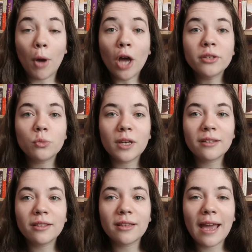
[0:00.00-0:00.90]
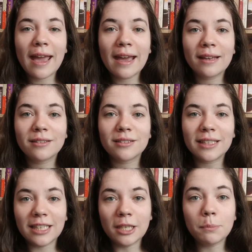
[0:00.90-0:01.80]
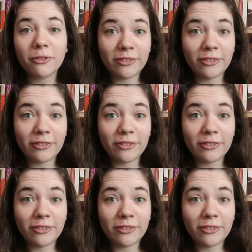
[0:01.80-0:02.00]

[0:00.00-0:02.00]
bond with and keep